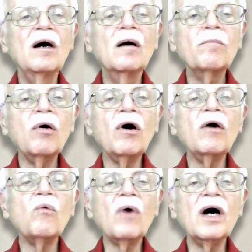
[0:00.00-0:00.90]

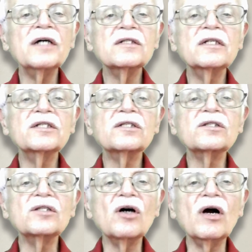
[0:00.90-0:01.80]
Paul wisely
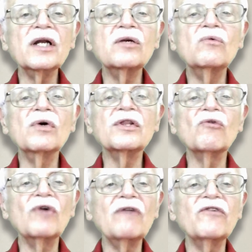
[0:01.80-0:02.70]
started with a
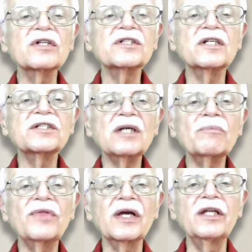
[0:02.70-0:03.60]
reference to
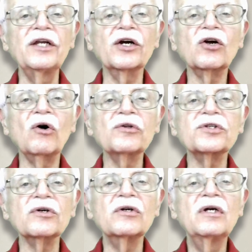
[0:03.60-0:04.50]
something in their
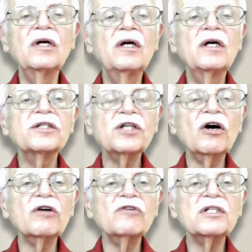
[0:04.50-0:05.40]
culture,
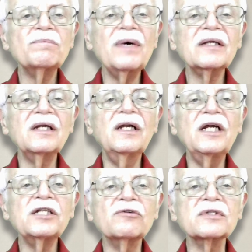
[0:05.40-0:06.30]
showing respect and
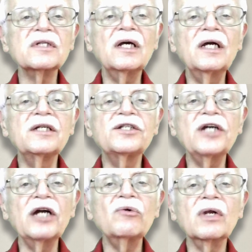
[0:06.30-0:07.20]
interest in
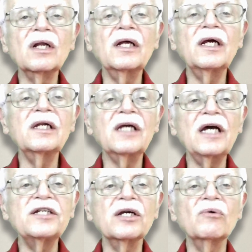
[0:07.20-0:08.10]
genuinely
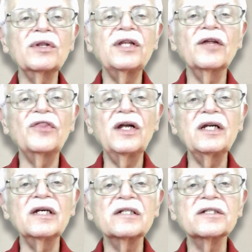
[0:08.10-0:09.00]
engaging with the
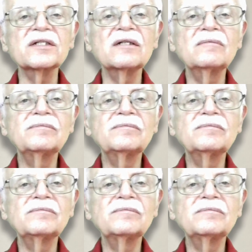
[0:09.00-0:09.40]
Athenians.